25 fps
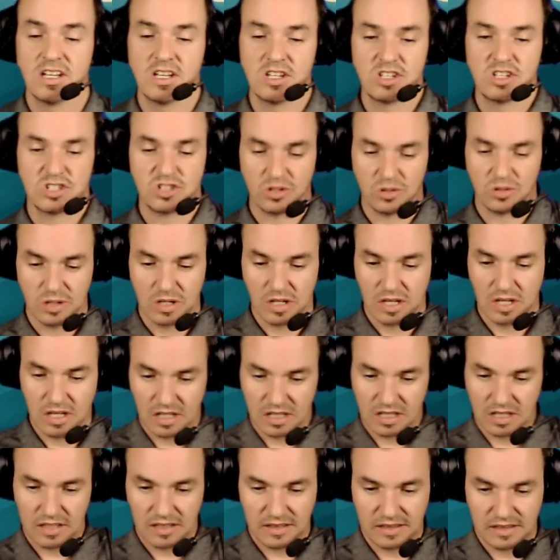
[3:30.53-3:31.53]
So
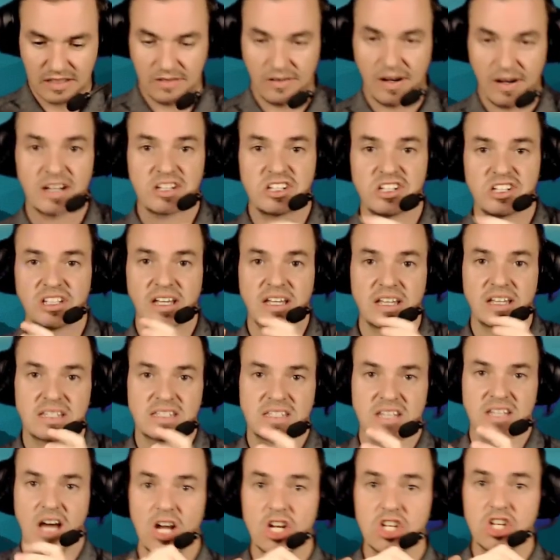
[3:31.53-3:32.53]
they're actually like
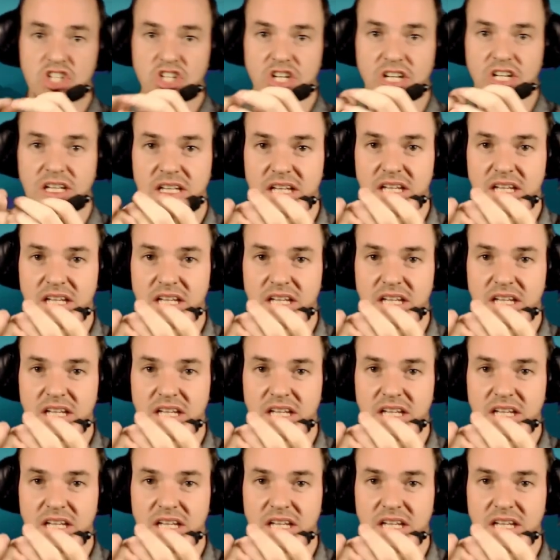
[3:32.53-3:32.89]
touching.